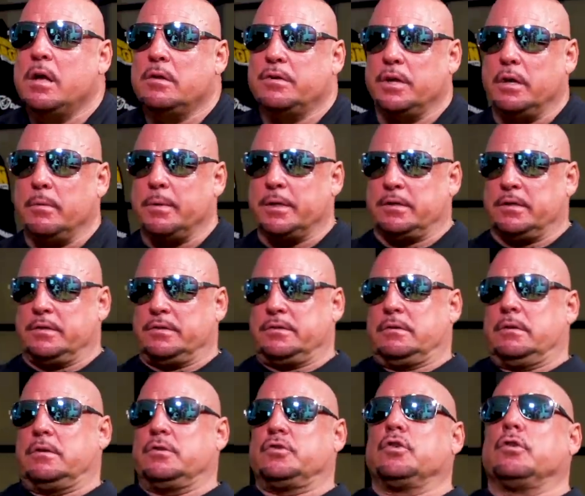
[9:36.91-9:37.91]
Think about
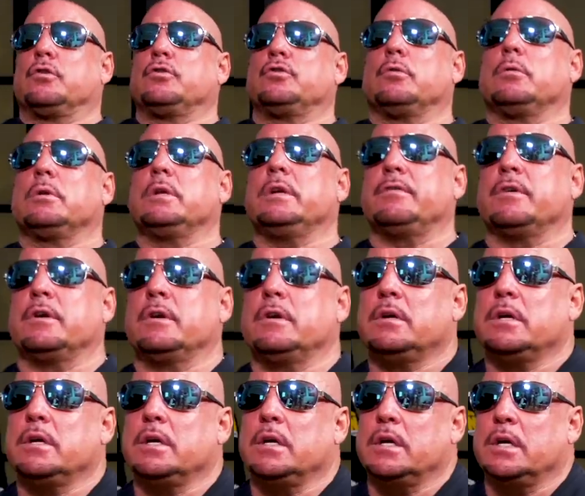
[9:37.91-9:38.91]
this. Sergio Oliva
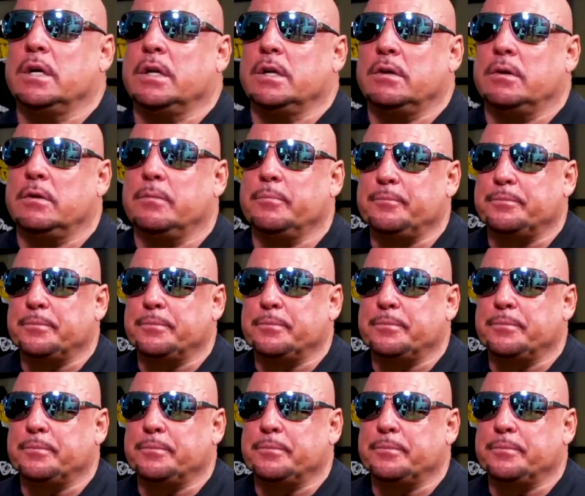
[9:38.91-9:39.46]
in